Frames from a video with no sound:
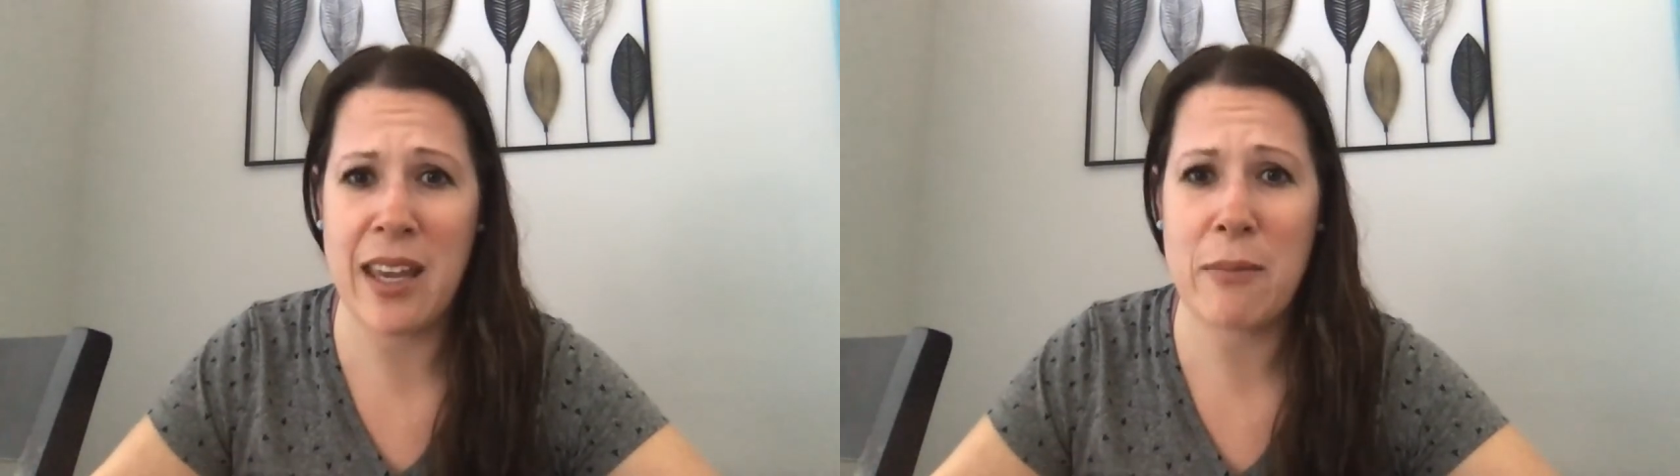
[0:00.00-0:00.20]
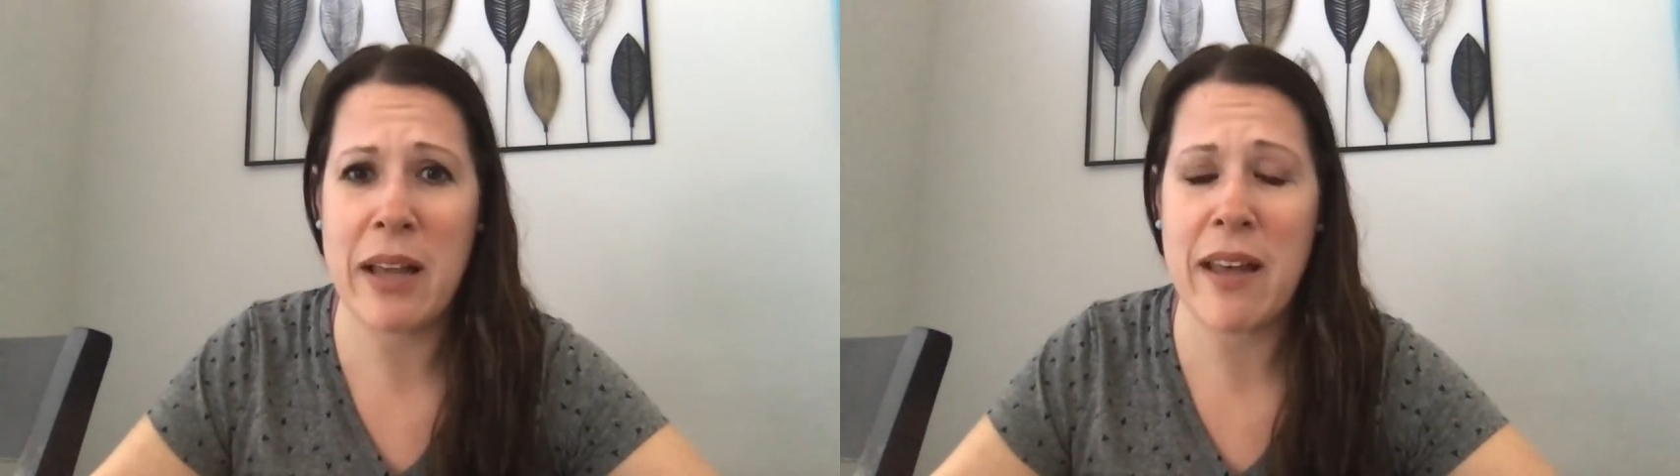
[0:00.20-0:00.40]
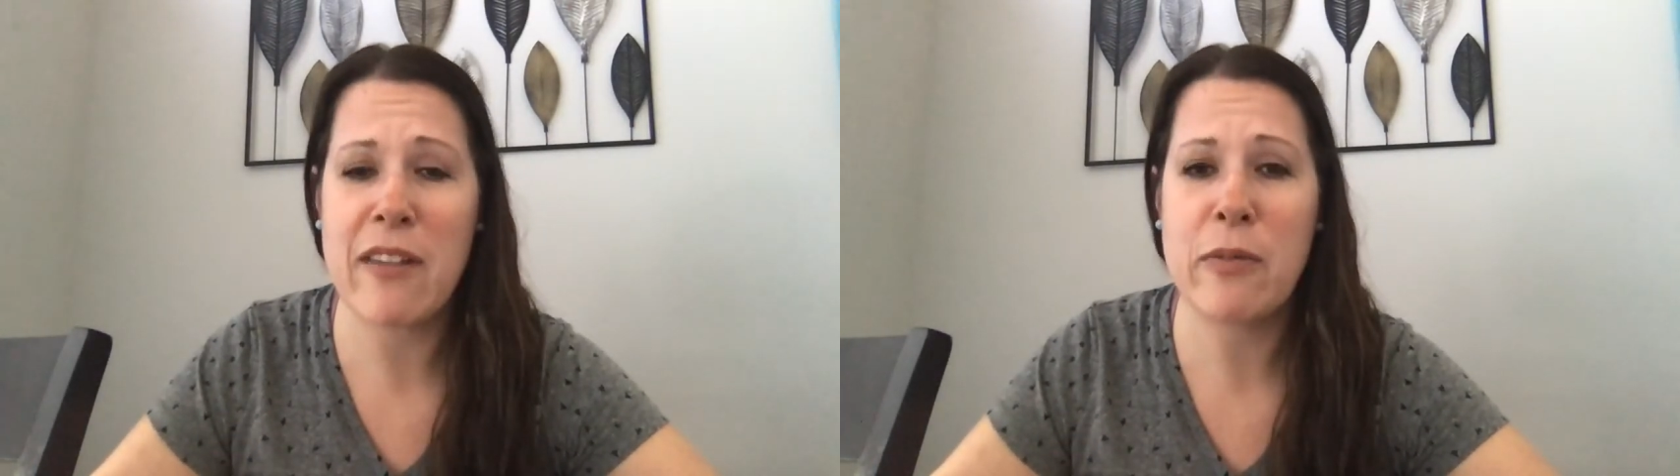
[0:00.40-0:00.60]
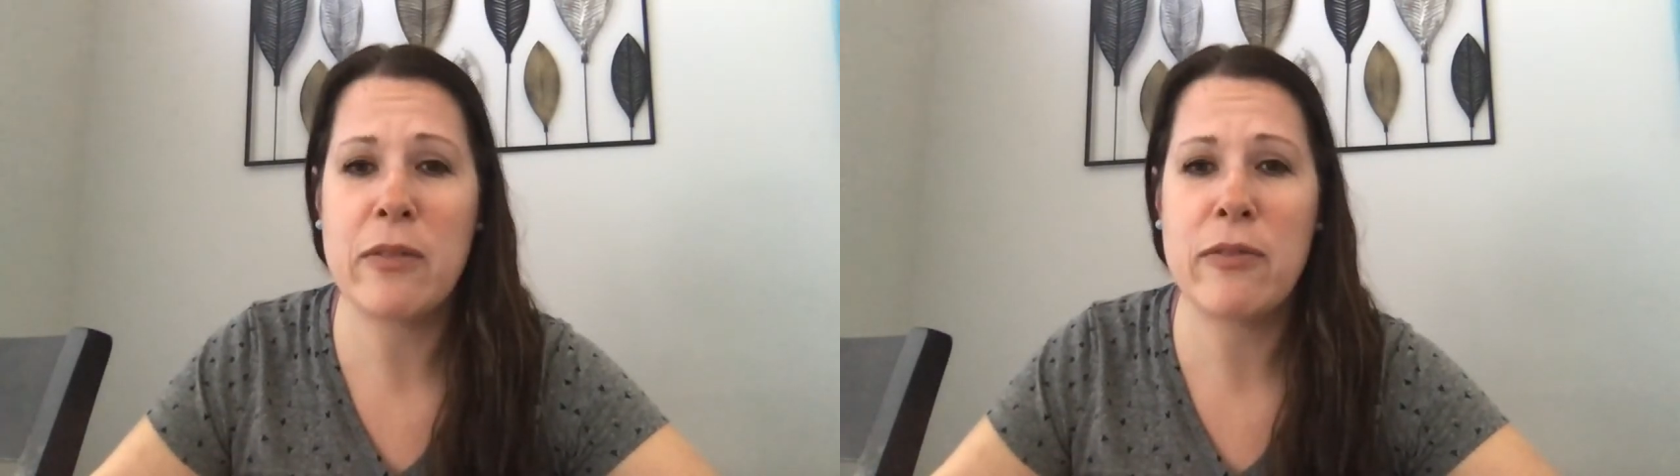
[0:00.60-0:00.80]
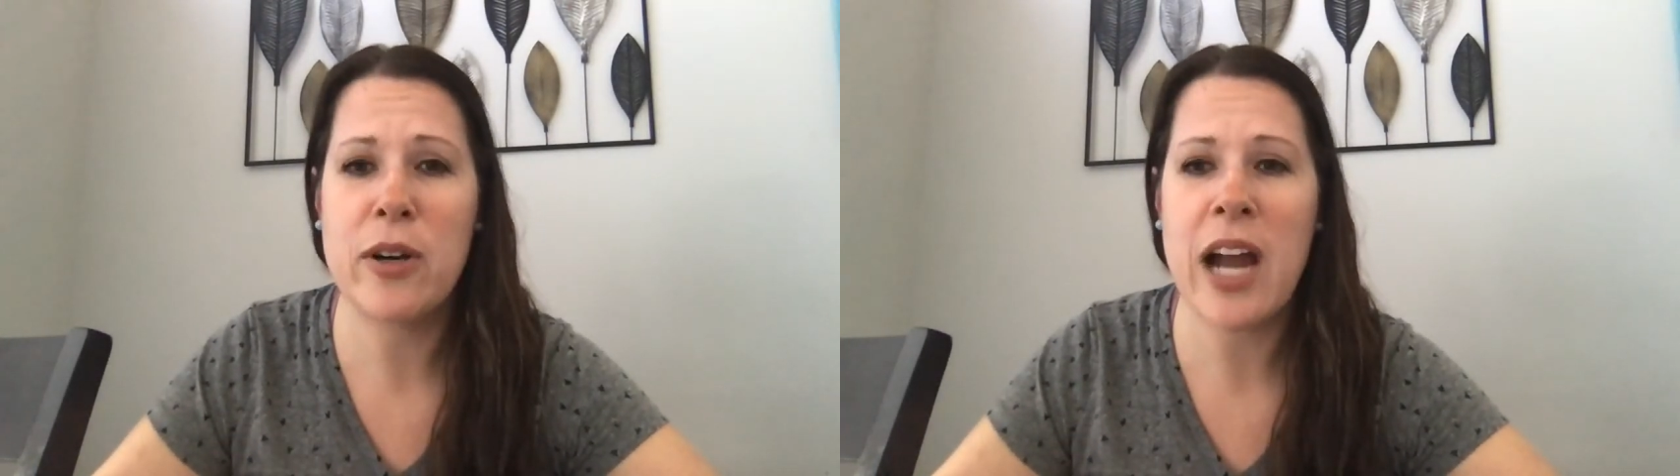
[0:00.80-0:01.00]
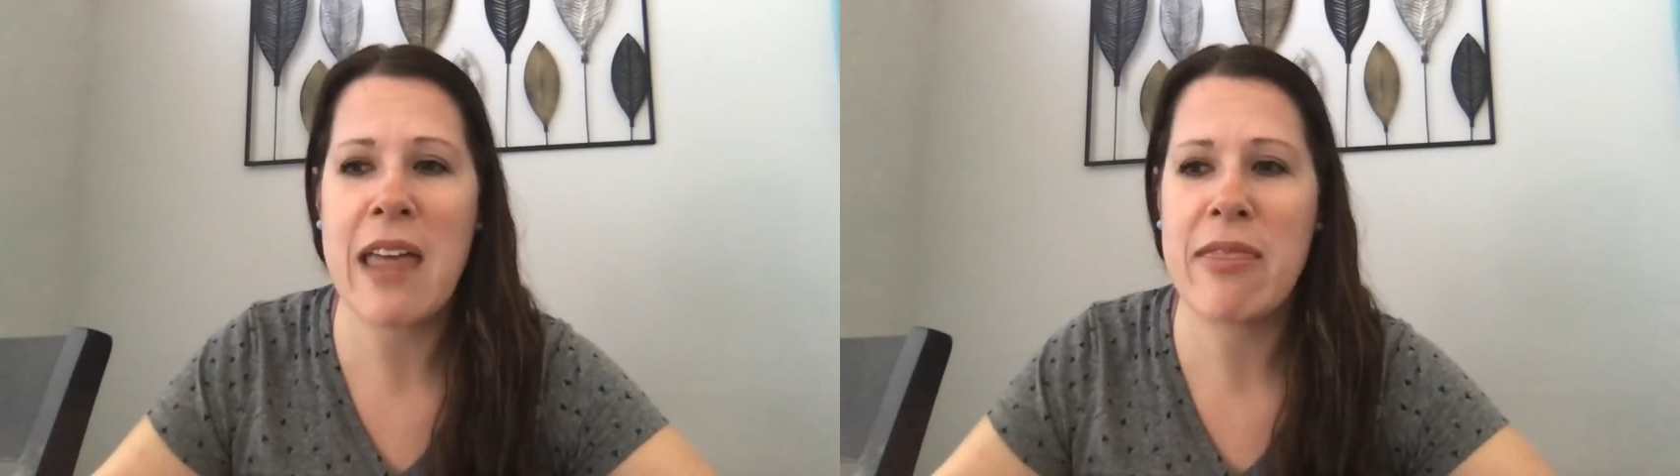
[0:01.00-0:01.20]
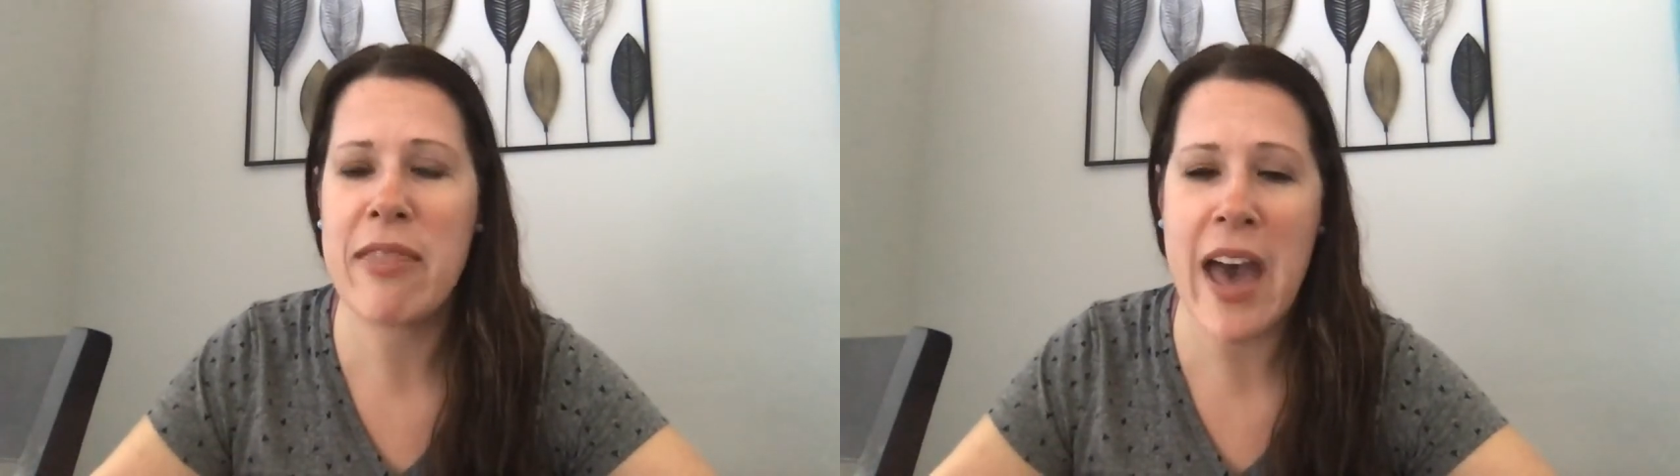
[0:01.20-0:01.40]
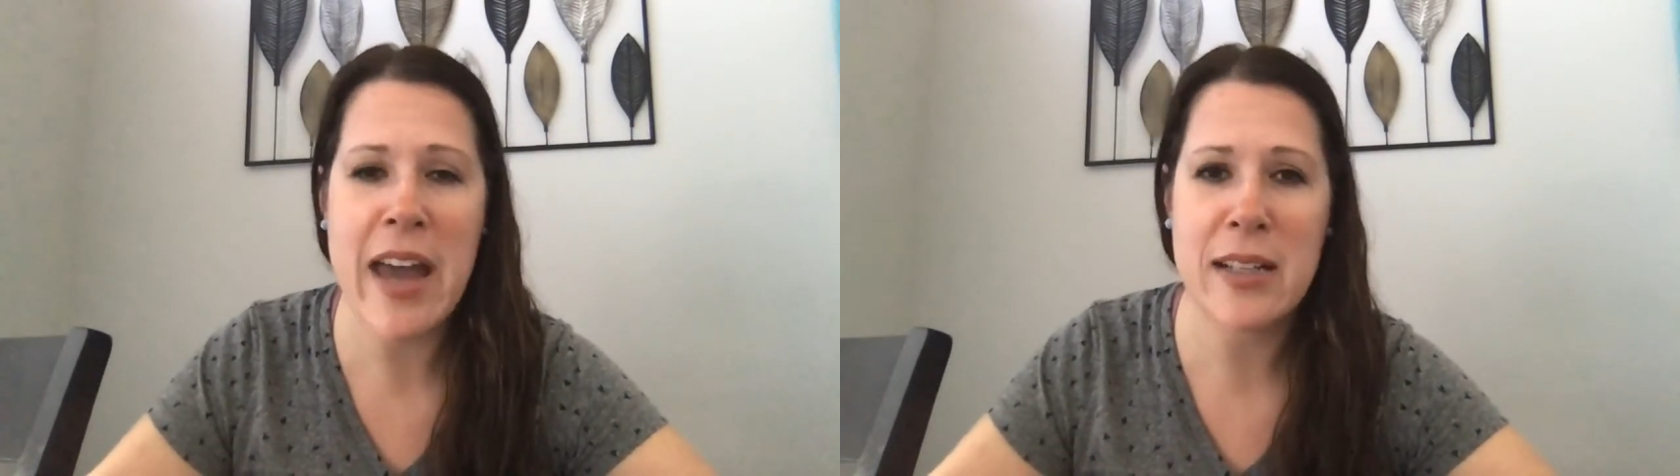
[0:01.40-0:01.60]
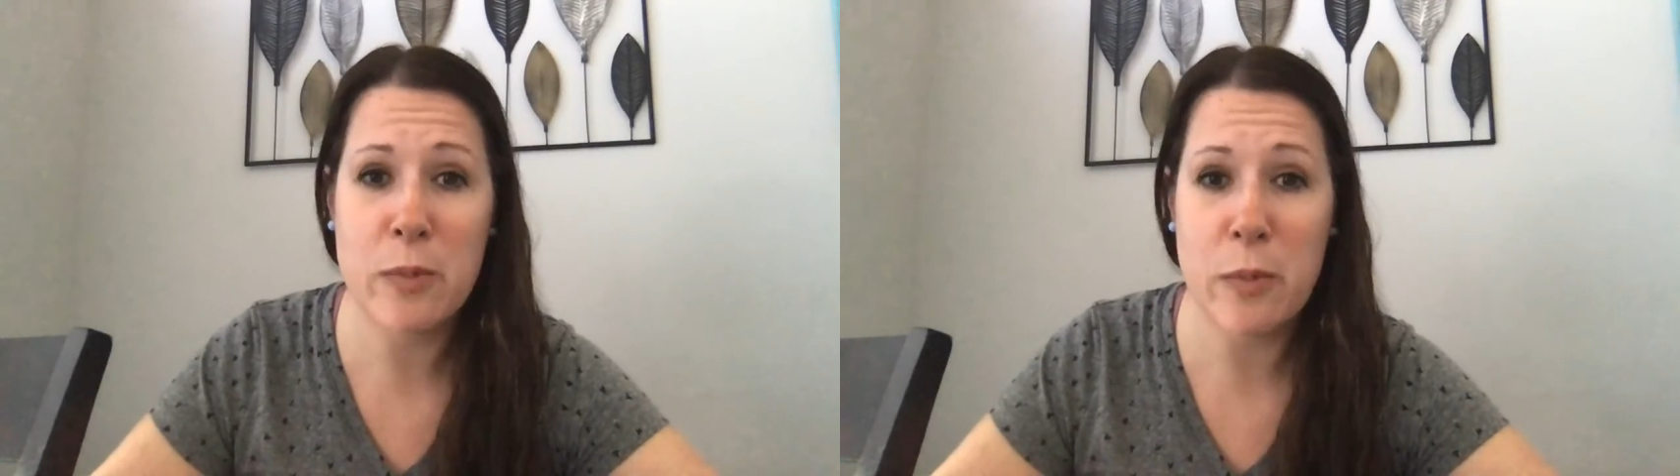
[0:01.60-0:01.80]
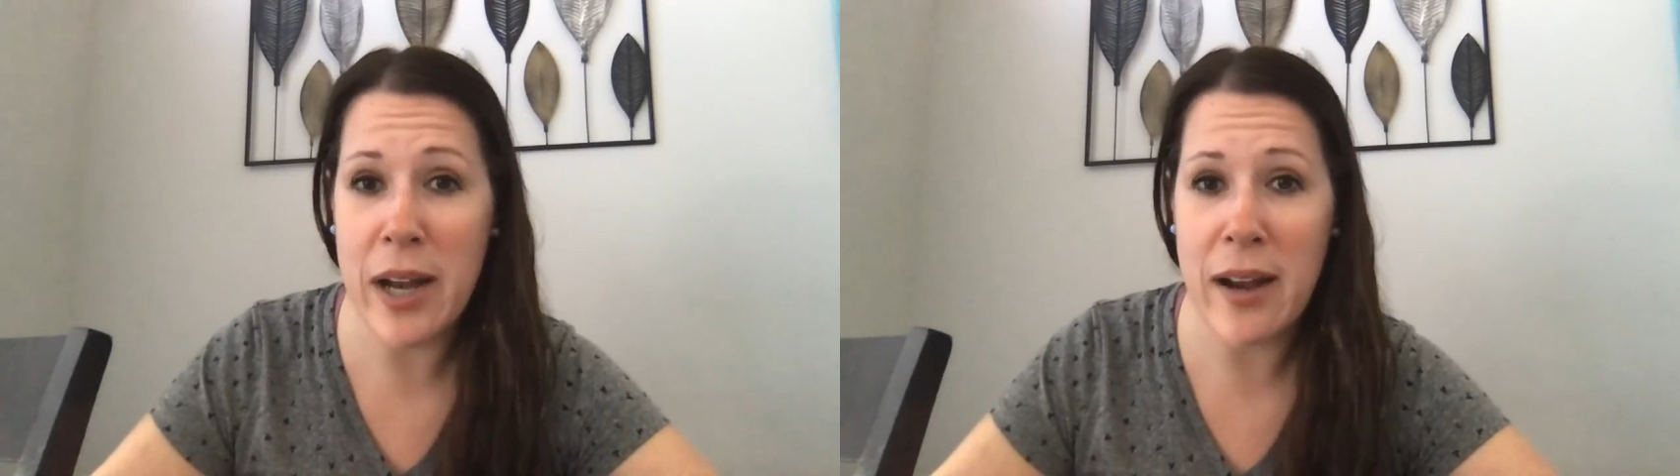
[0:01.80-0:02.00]
in my life before and that is
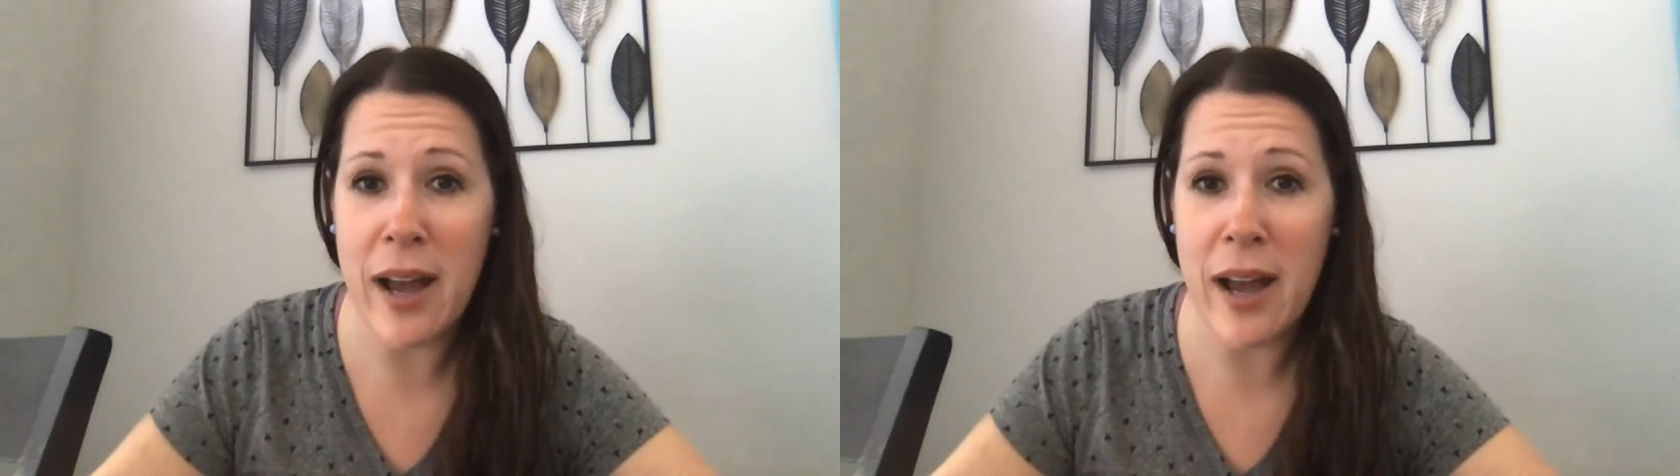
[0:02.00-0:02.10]
what